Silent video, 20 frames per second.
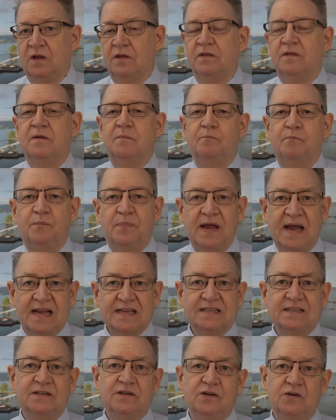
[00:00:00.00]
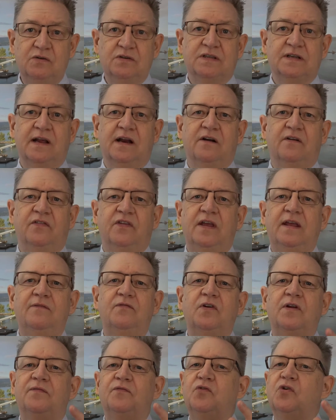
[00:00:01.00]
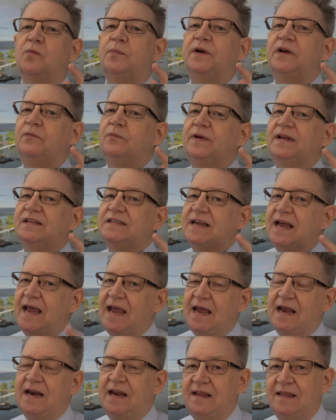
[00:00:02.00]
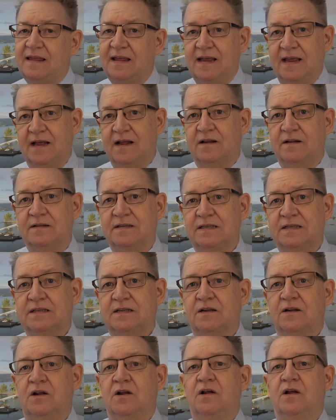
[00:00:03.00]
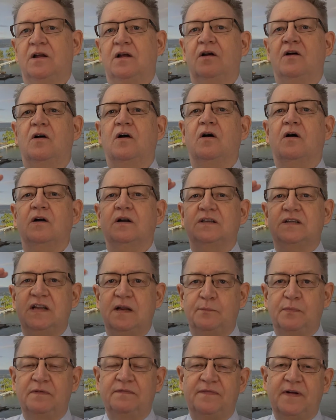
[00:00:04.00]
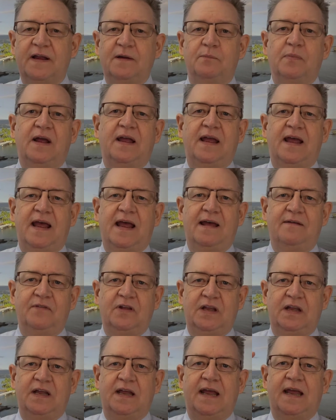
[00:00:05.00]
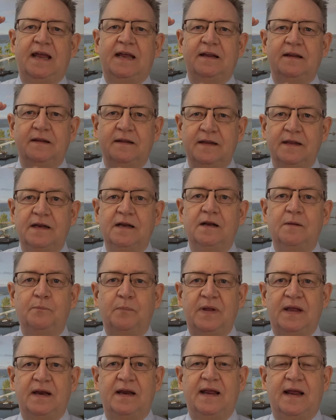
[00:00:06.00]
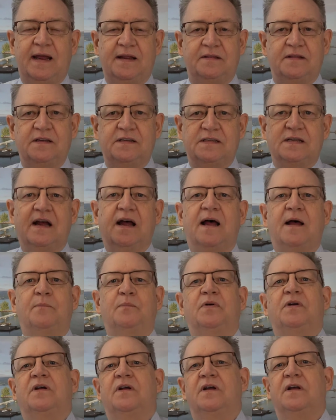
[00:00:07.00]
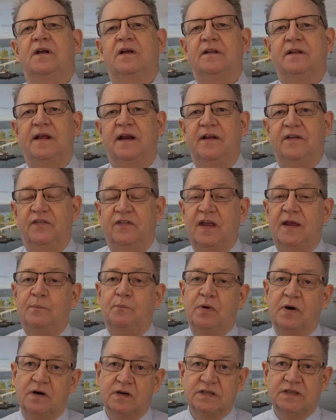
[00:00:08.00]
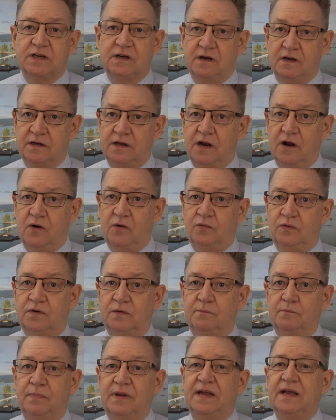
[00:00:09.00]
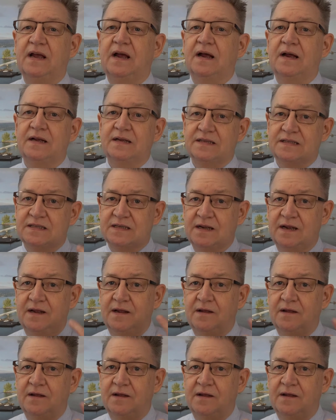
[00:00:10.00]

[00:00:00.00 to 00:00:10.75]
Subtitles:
The best newsletters, even if nobody reads anything else, are typified by having a little bit at the top that is a personal note, because